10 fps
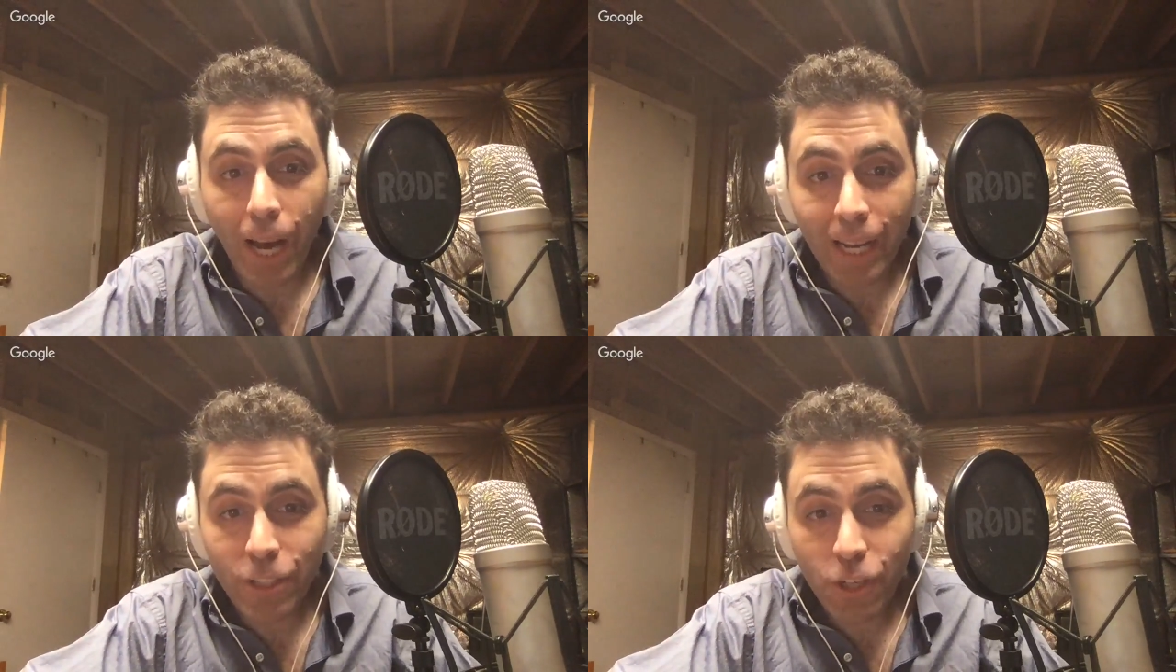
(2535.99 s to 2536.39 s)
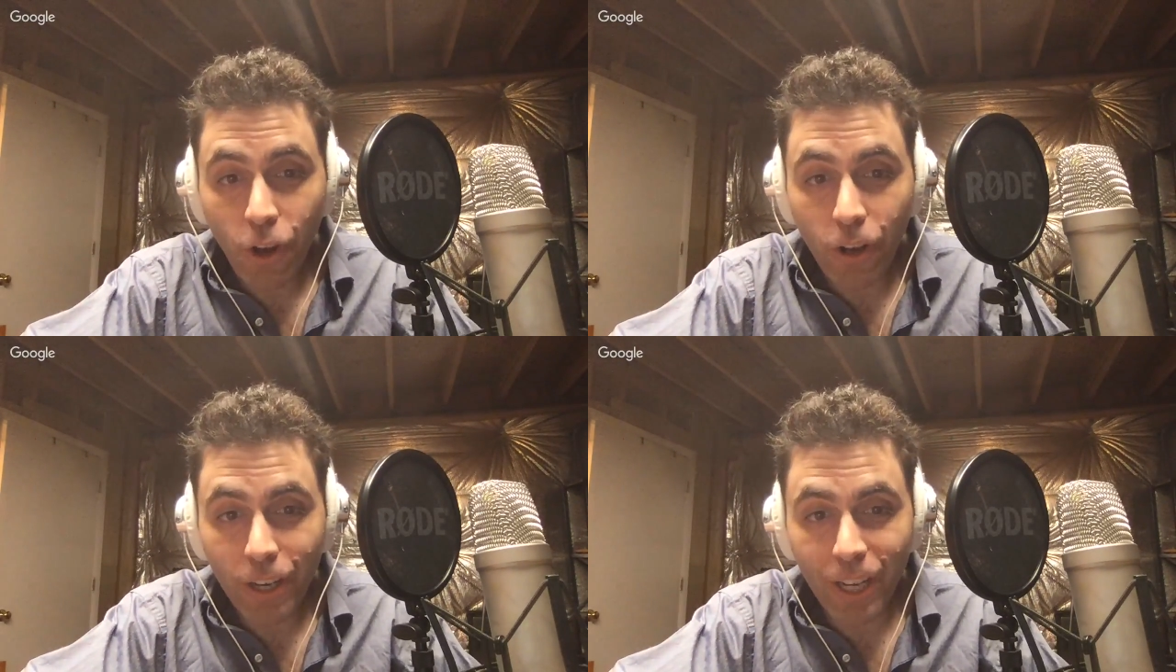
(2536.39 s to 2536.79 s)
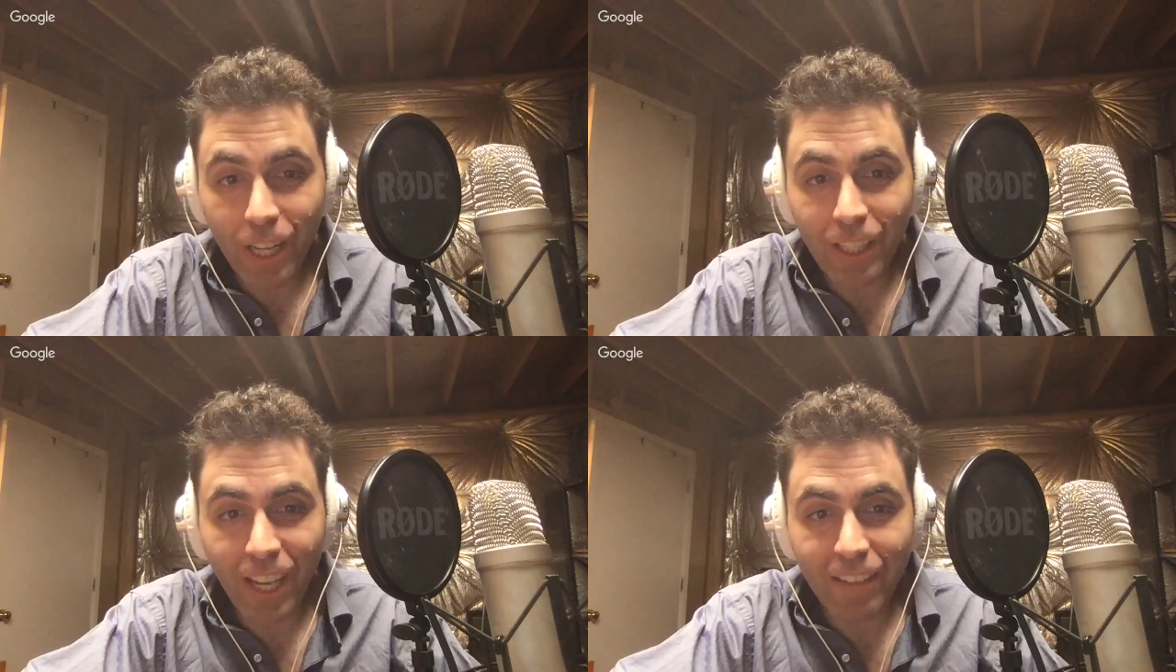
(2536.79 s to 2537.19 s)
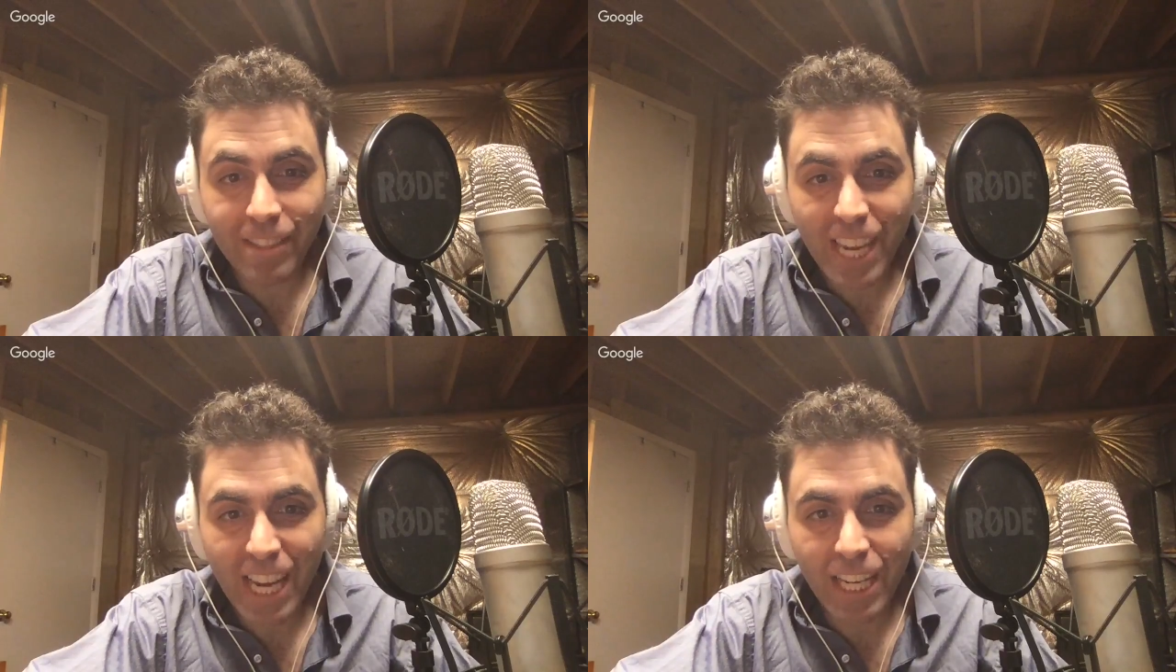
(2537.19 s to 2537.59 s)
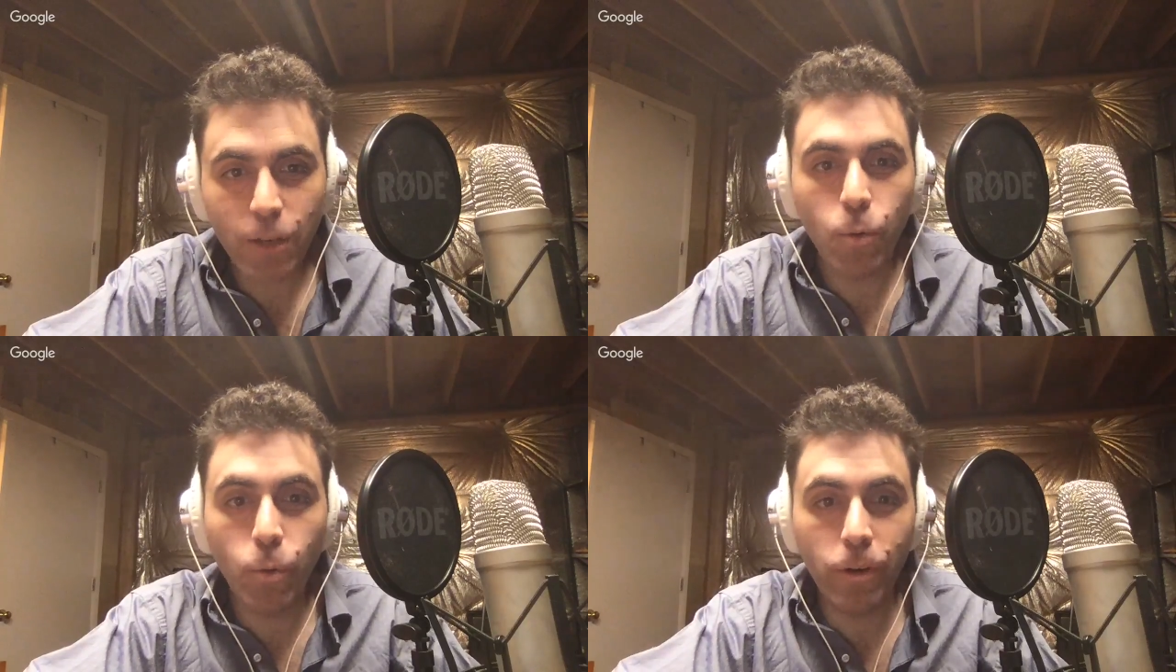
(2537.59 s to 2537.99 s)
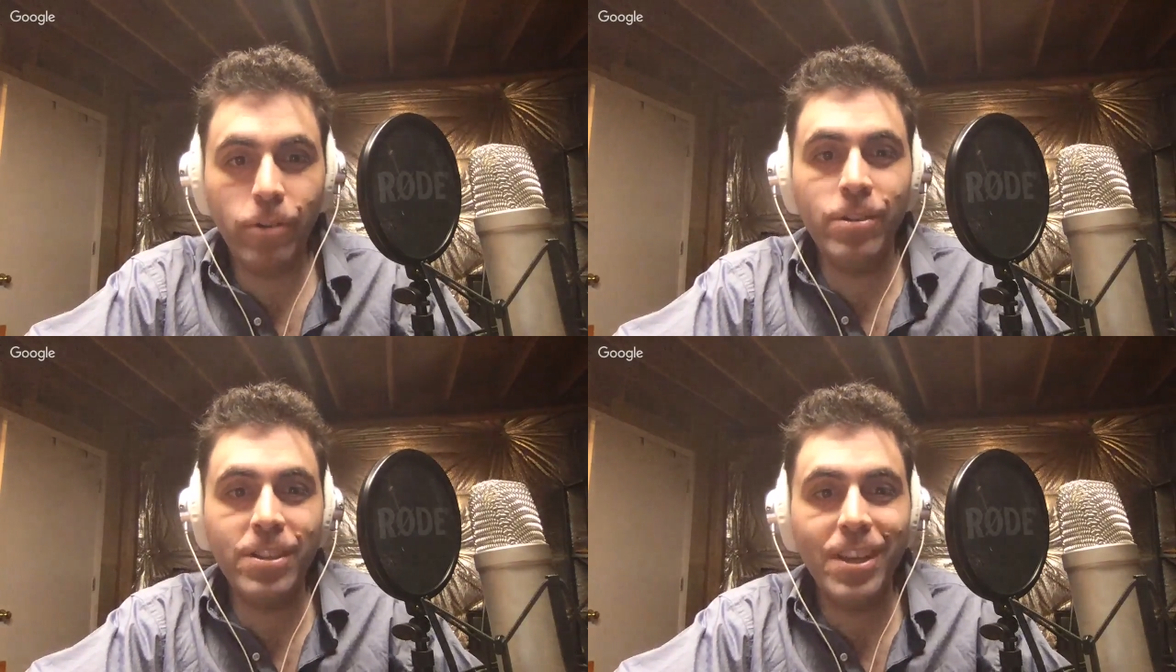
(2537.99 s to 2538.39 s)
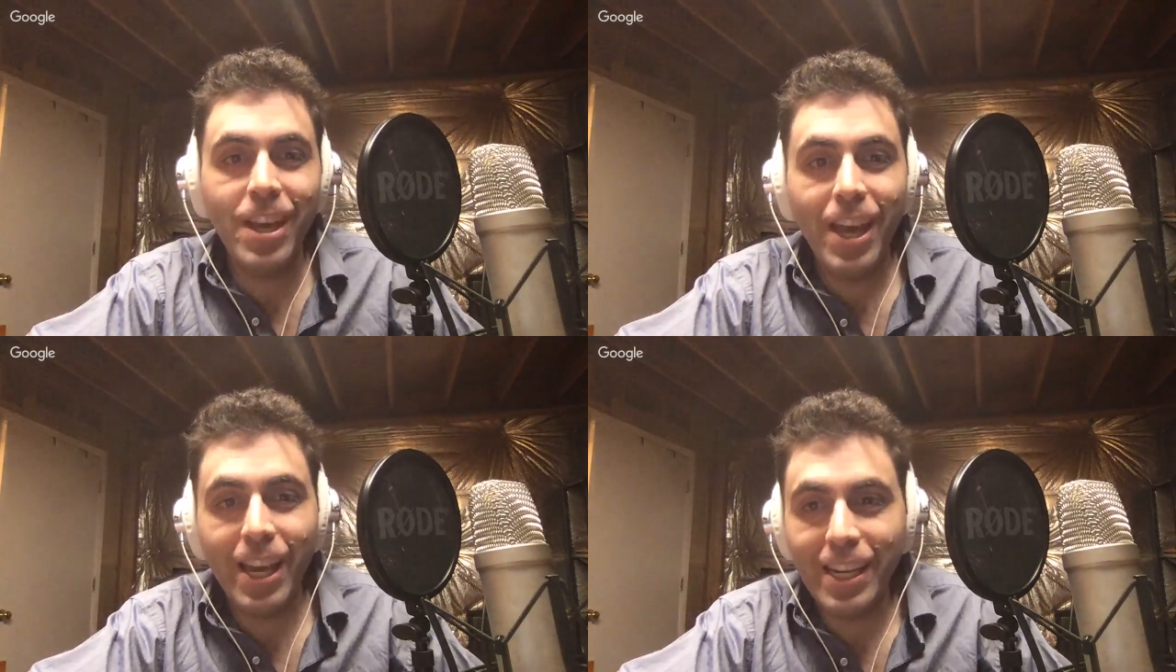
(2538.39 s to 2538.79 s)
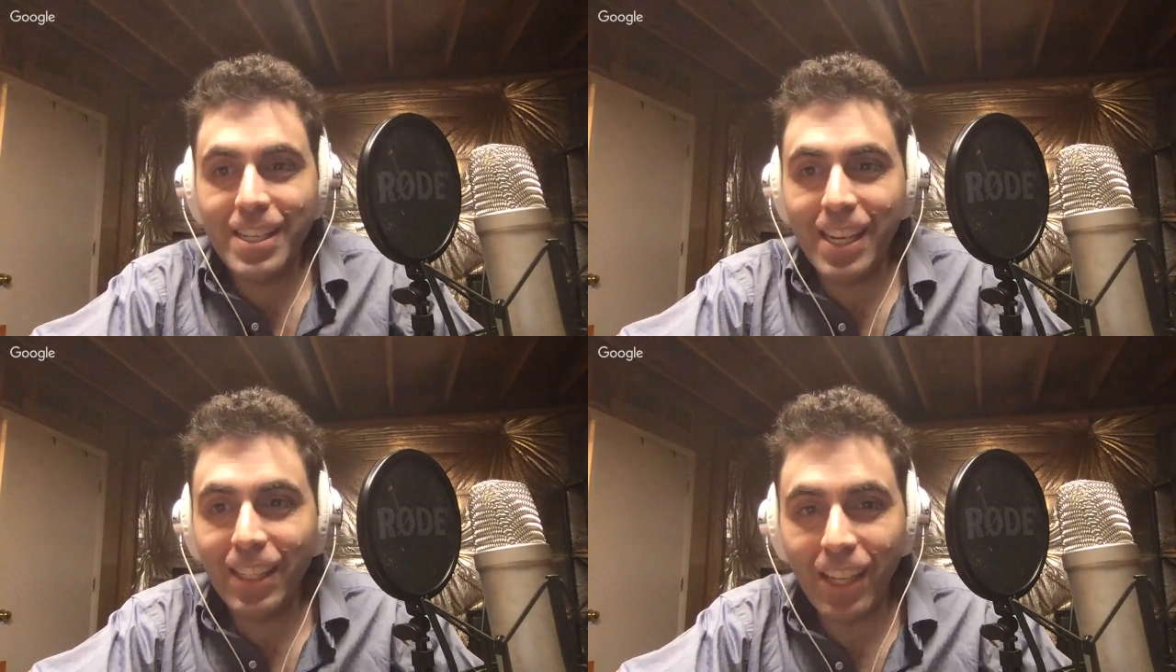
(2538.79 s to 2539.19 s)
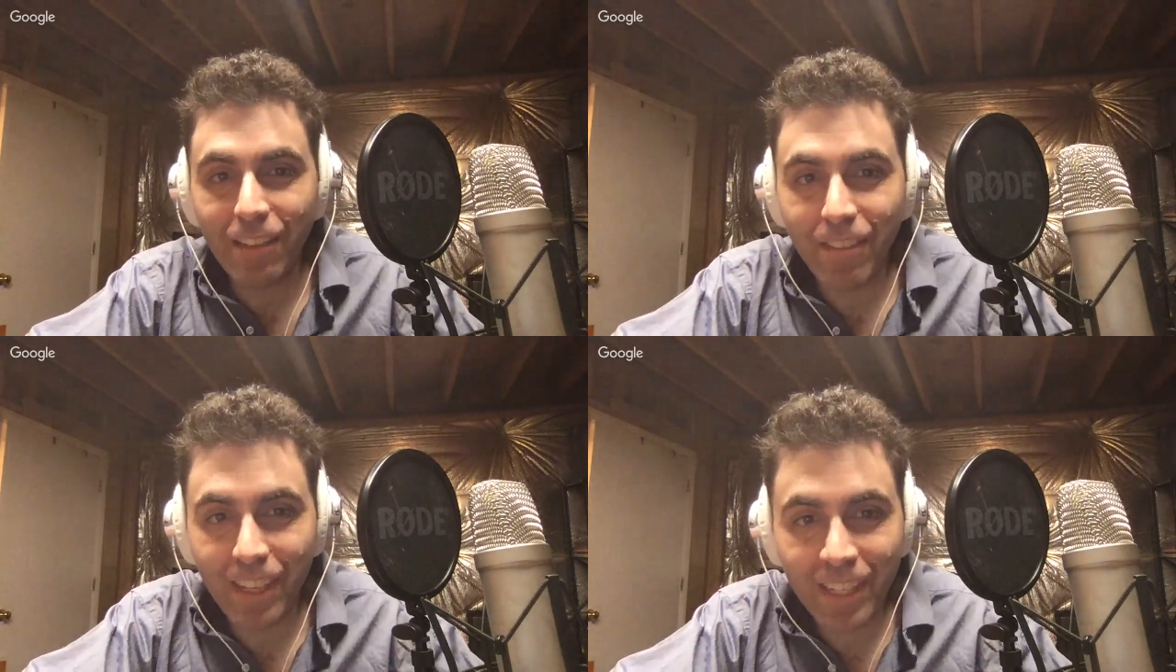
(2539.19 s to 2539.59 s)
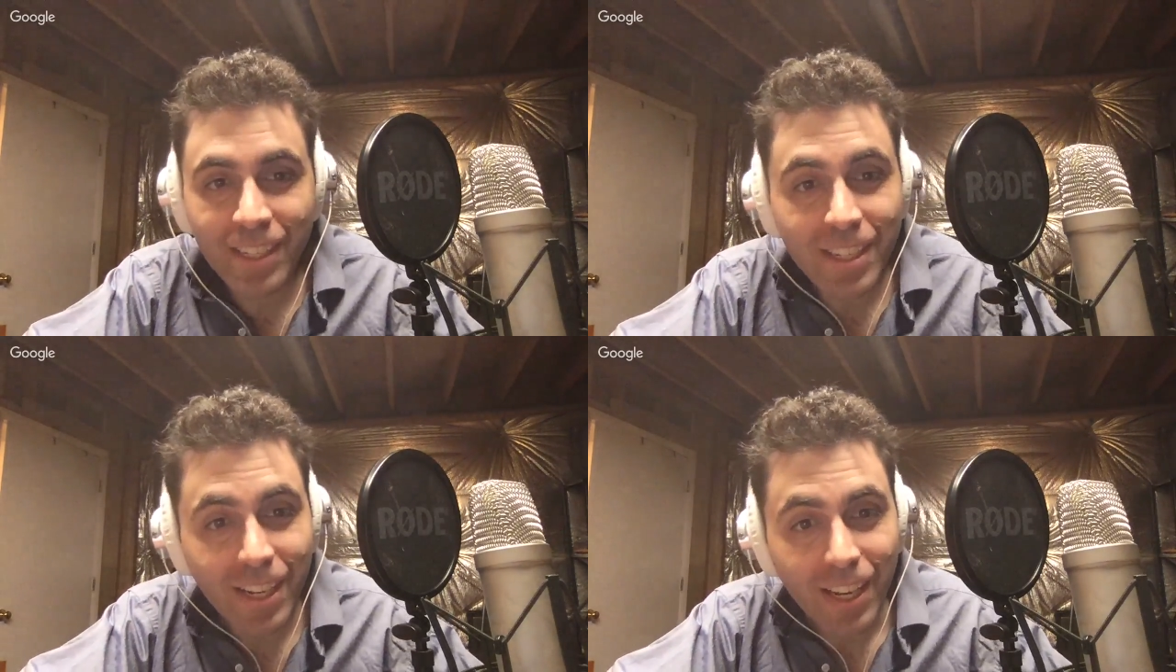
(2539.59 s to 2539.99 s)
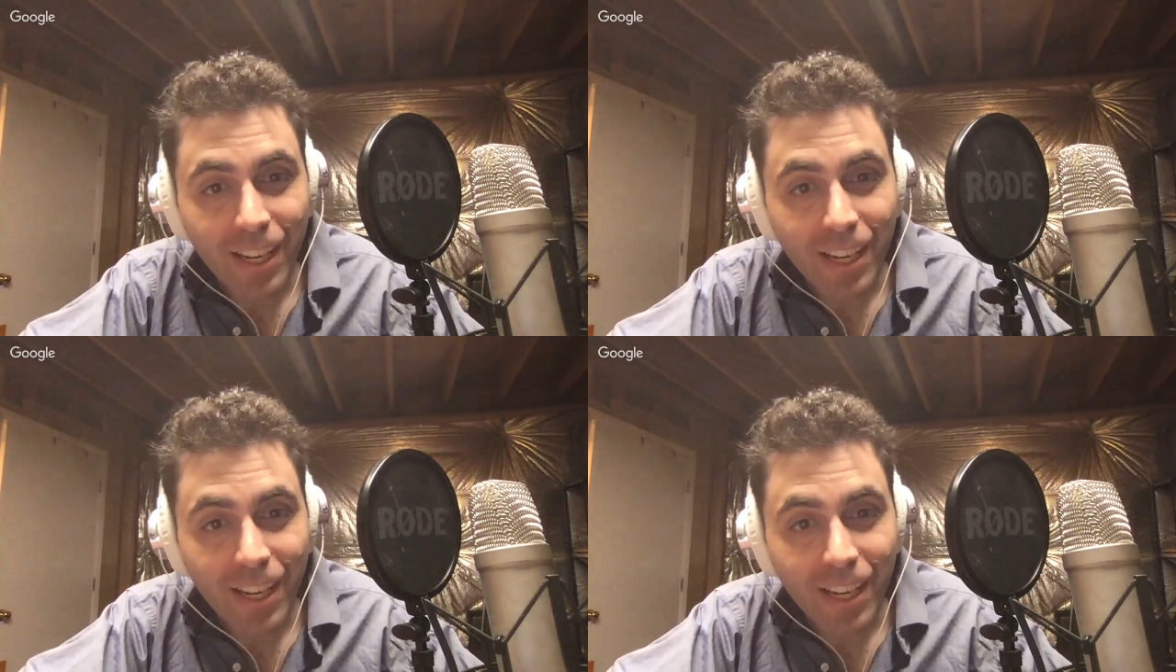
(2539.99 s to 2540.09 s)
I talk a lot of tech words and I say a lot of things